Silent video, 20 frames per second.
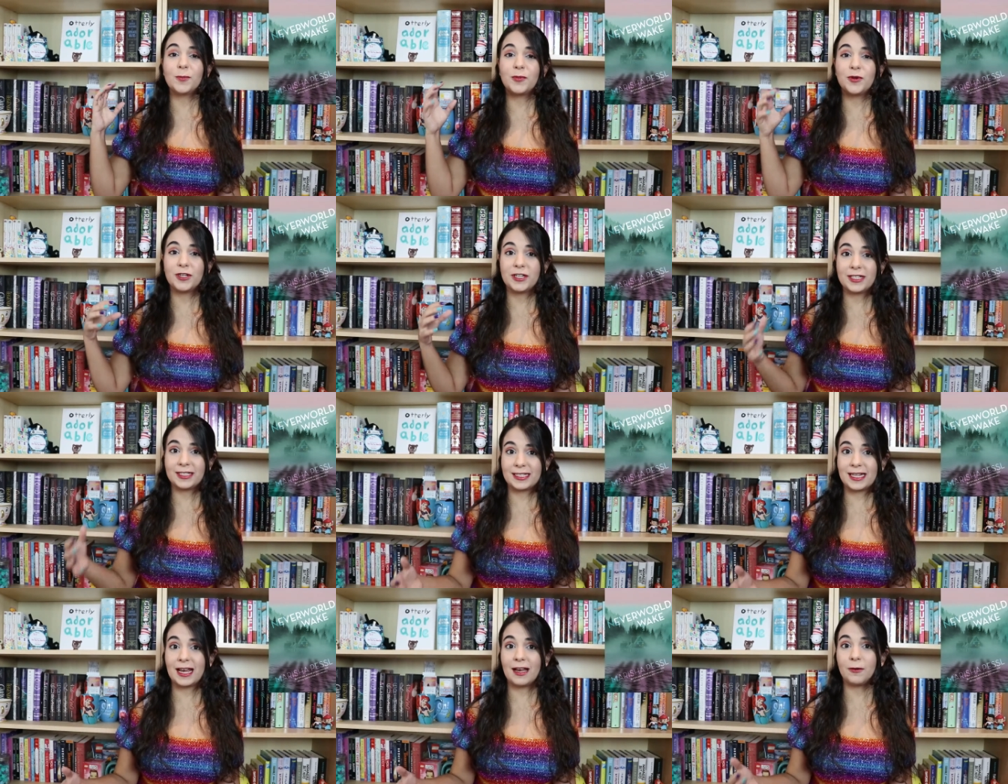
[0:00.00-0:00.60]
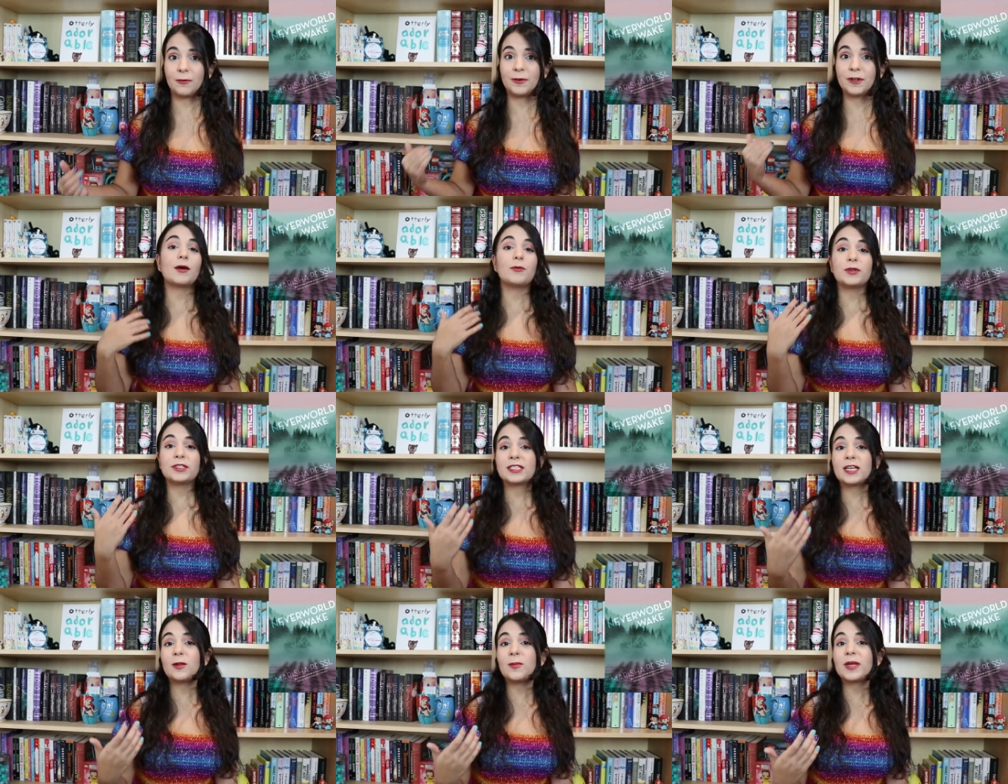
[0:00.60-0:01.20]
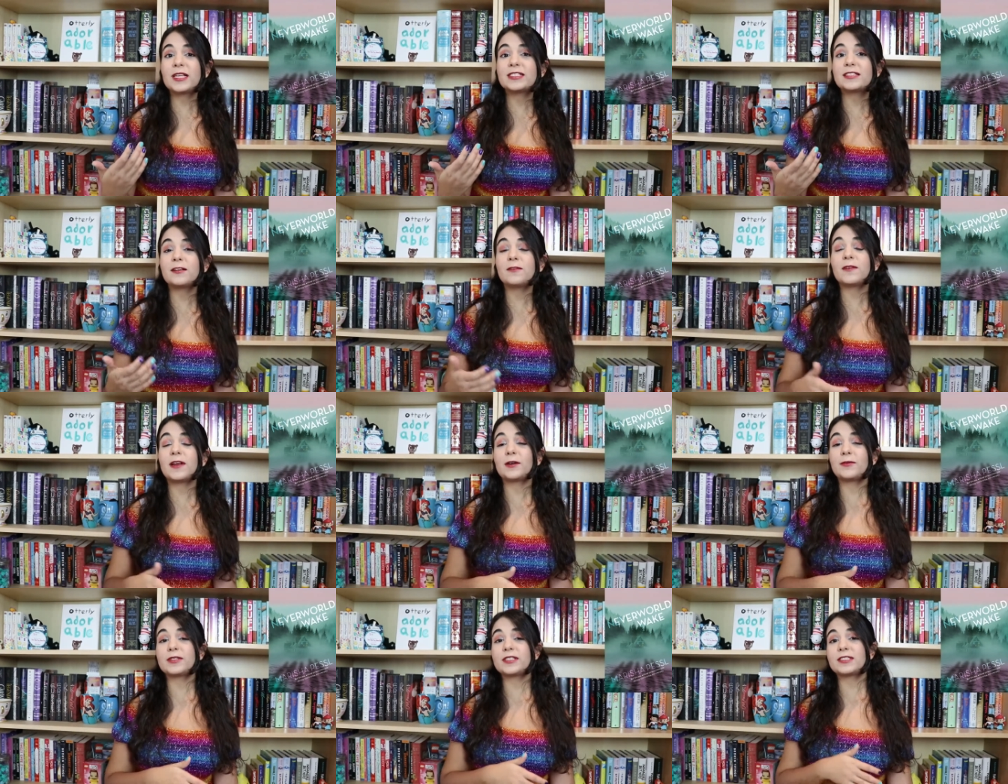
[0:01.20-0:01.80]
put it down. I would tell myself
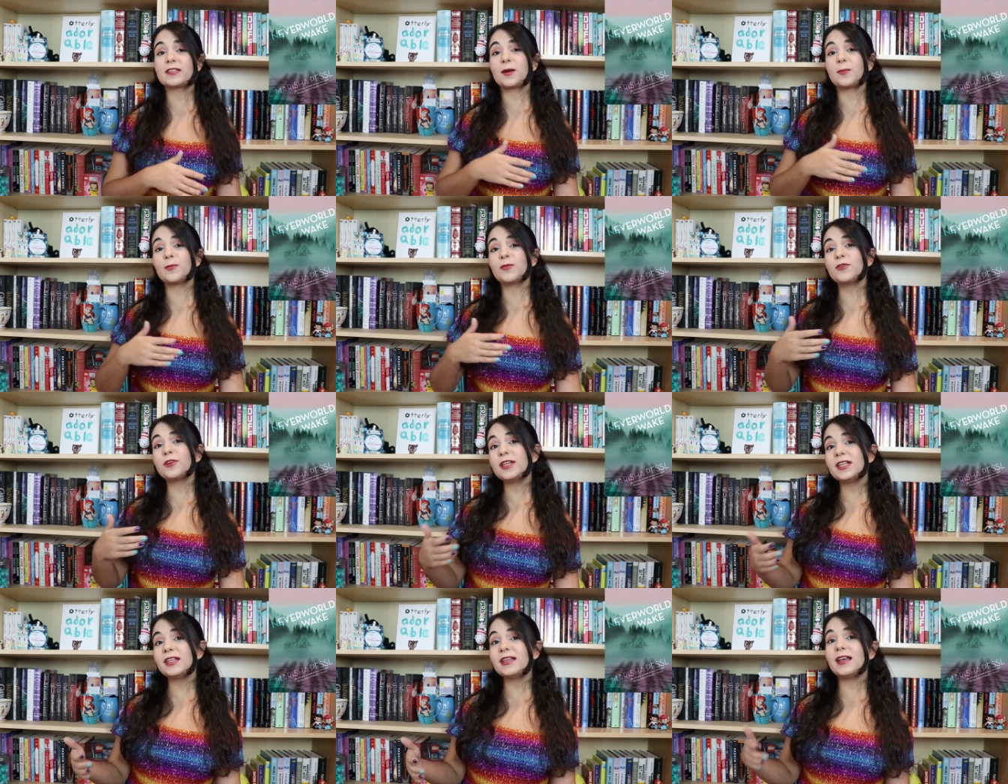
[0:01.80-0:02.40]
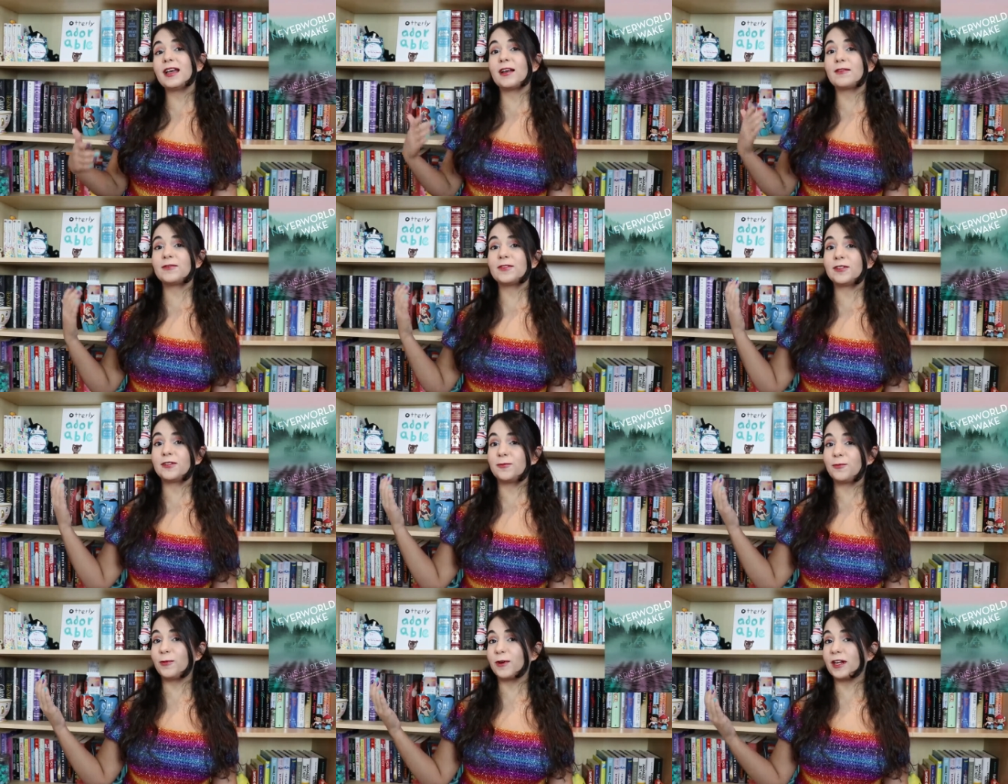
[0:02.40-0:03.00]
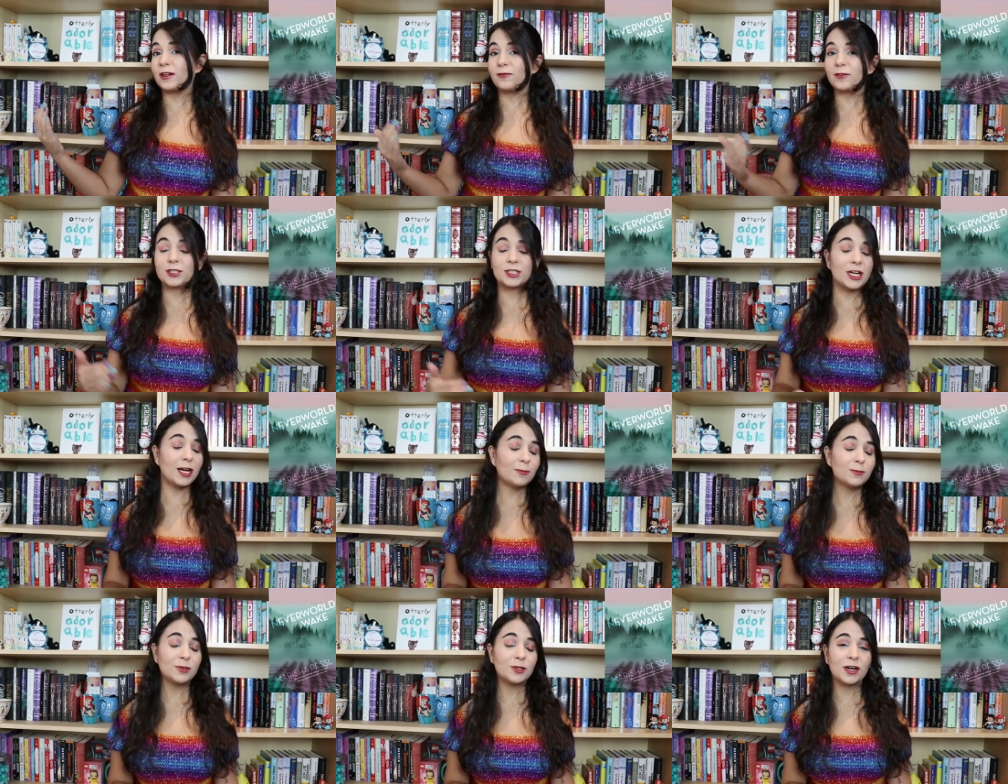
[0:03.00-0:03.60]
I would stop reading after whatever
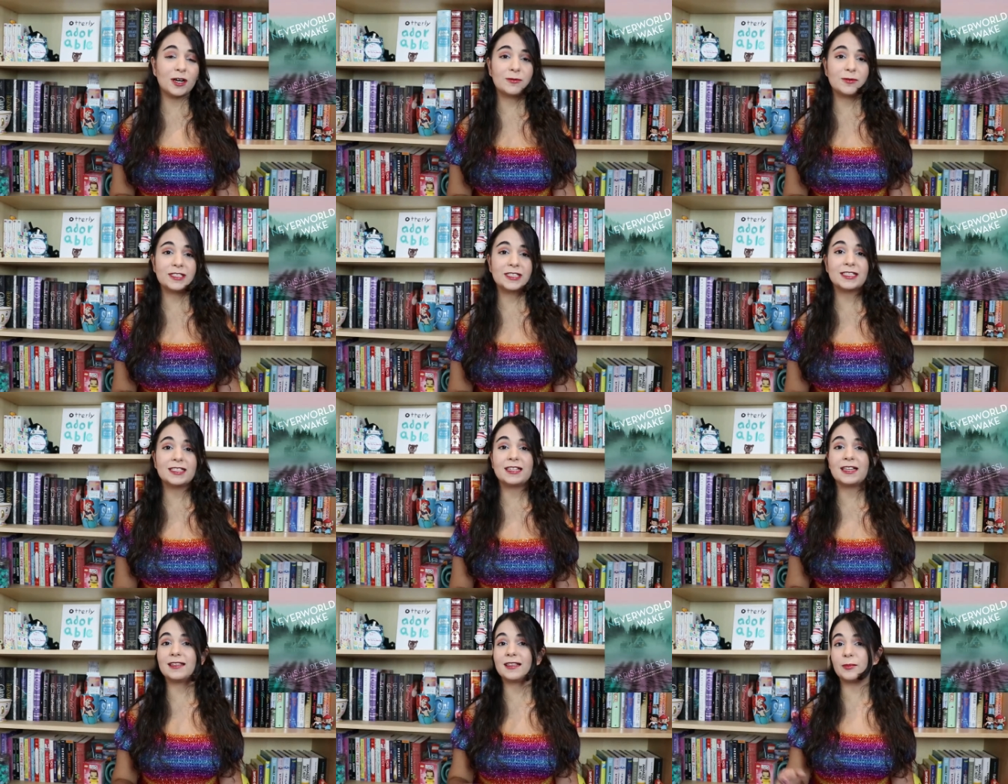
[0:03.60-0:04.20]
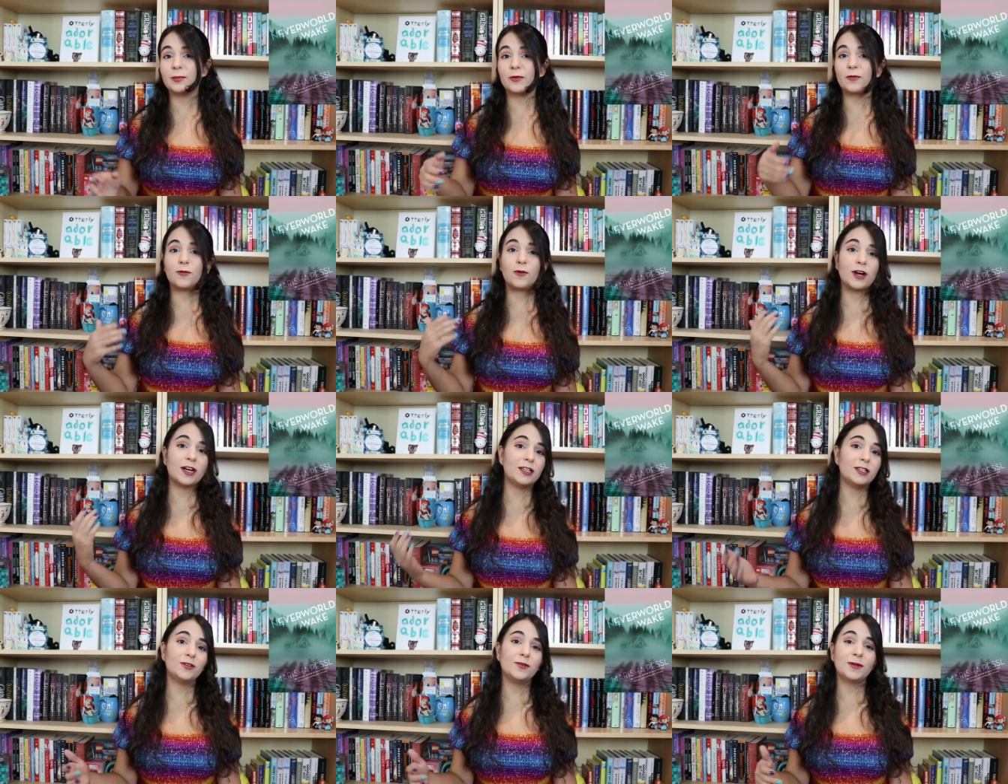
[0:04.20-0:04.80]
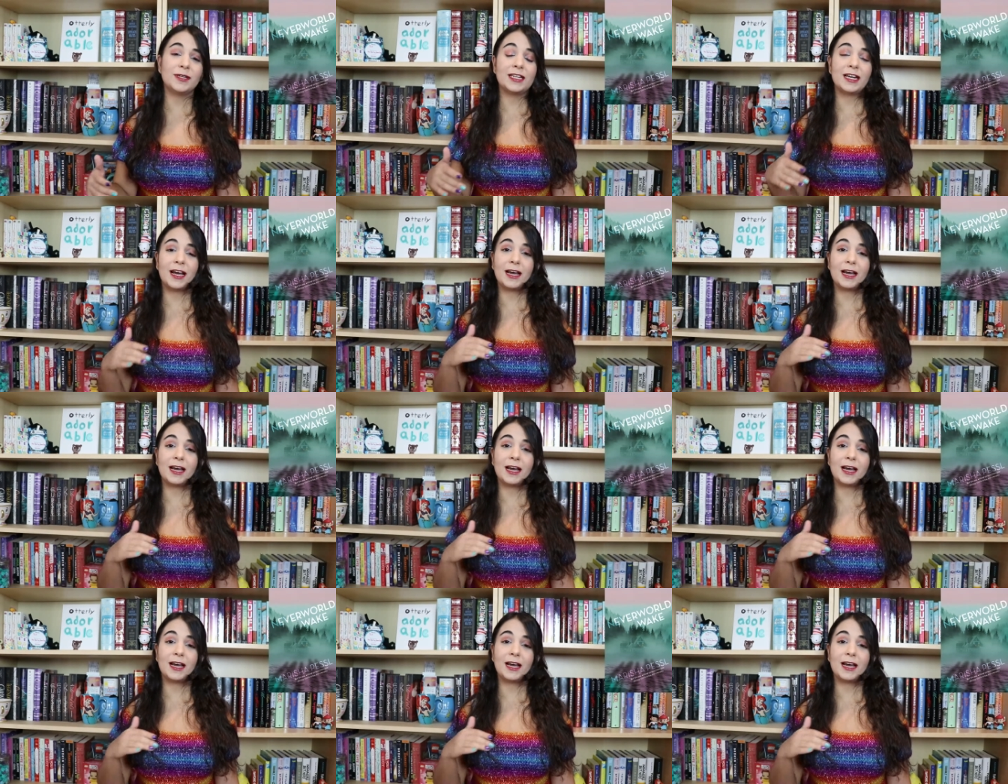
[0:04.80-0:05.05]
chapter I was in and then before I knew it